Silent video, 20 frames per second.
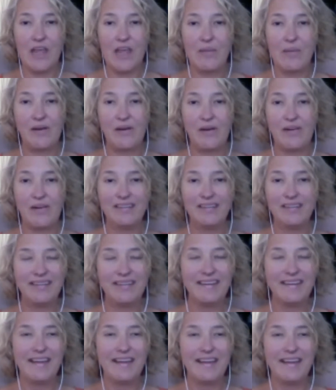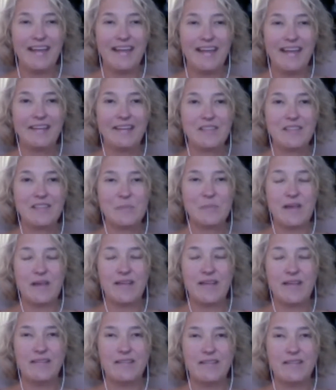here, and it's
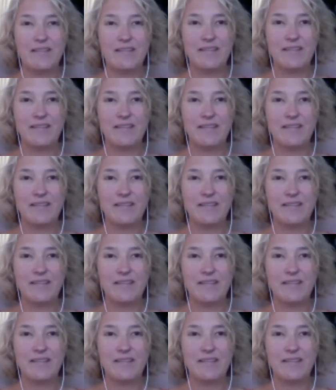been,